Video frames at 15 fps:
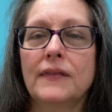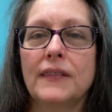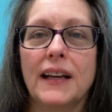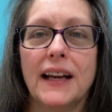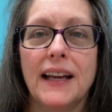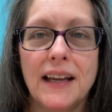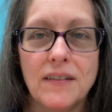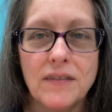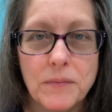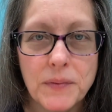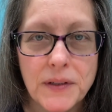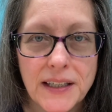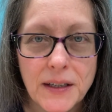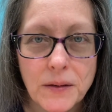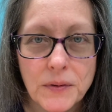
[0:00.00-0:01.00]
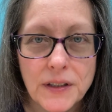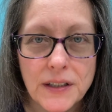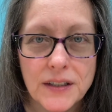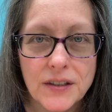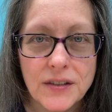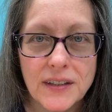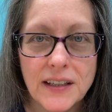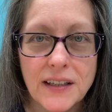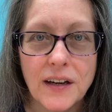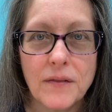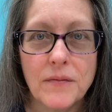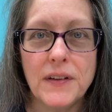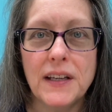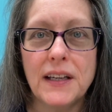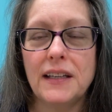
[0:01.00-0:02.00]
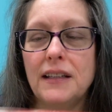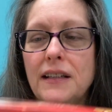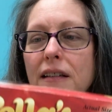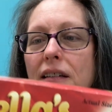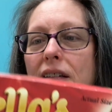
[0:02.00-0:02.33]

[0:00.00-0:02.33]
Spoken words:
I haven't been able to turn it off yet.